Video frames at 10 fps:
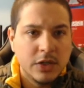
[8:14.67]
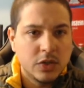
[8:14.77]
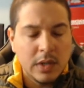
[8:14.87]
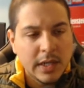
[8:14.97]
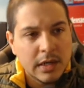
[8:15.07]

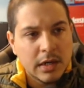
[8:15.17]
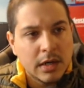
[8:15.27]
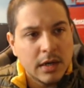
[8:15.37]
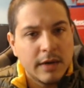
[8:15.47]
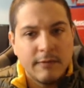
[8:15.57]

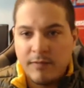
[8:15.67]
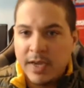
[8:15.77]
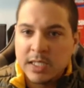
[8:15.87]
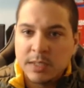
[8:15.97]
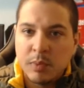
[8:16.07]
Twitter and
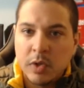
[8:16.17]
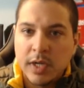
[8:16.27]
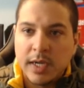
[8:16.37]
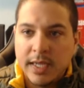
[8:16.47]
Facebook and